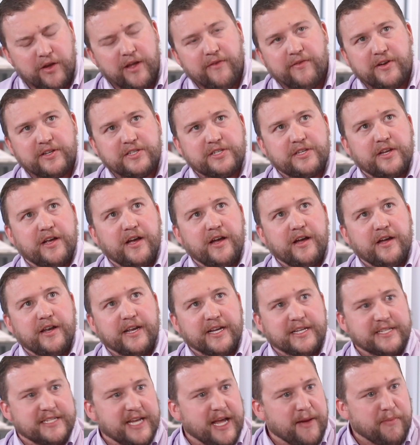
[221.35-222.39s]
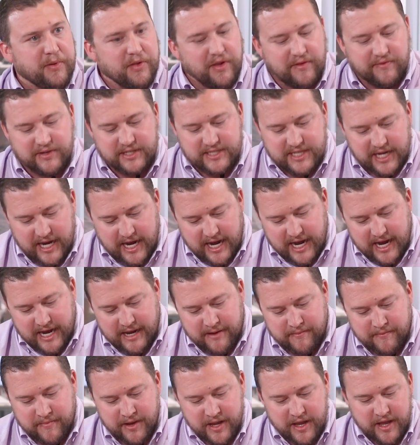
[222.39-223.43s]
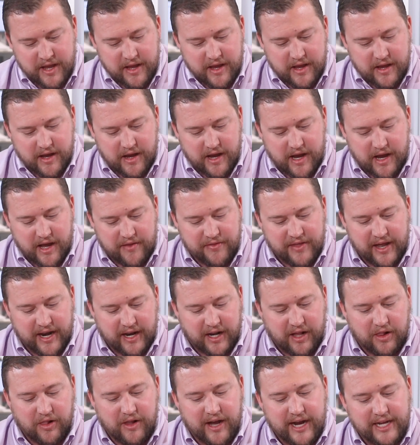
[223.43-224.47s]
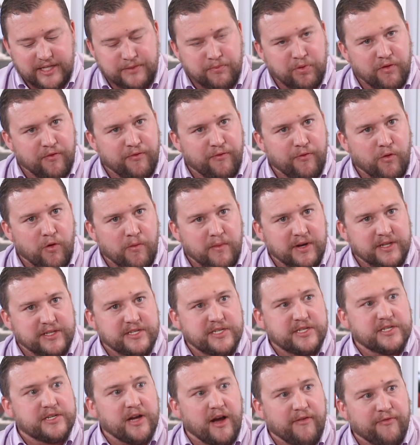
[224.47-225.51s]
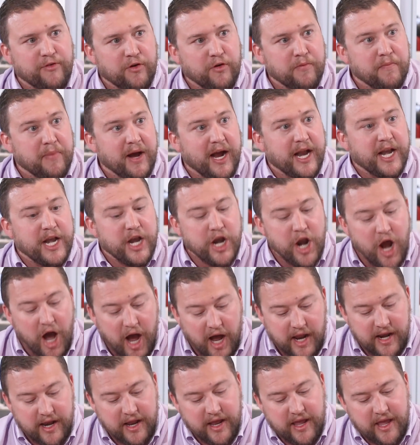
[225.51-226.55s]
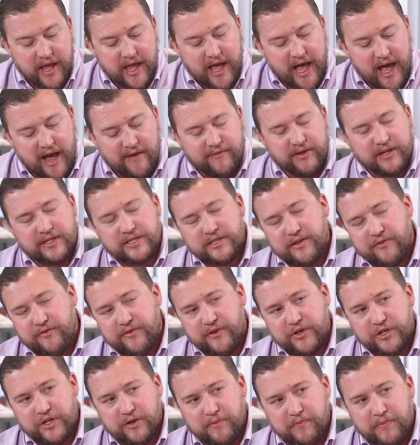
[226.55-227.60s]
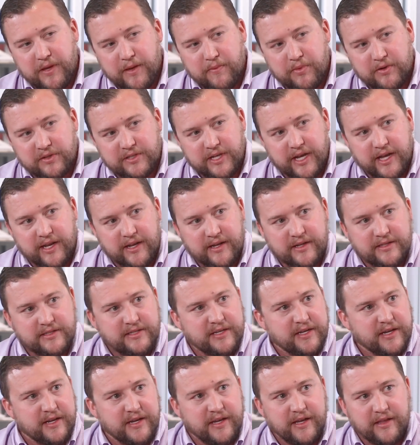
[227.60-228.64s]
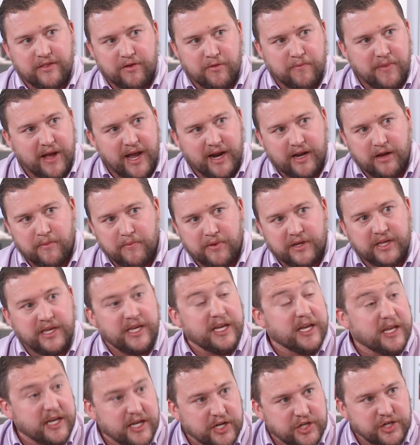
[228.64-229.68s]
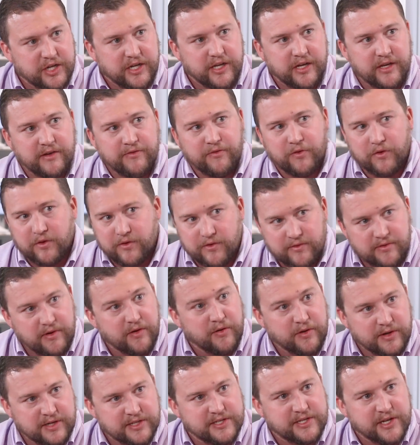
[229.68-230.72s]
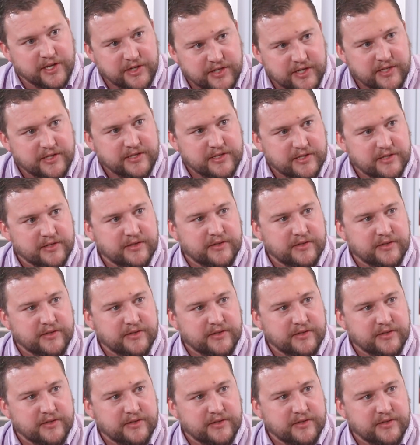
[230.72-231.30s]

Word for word: you give us an example of a time uh, that a client's performance suffered by not having sufficient people data to either back up a key initiative or, or decisions?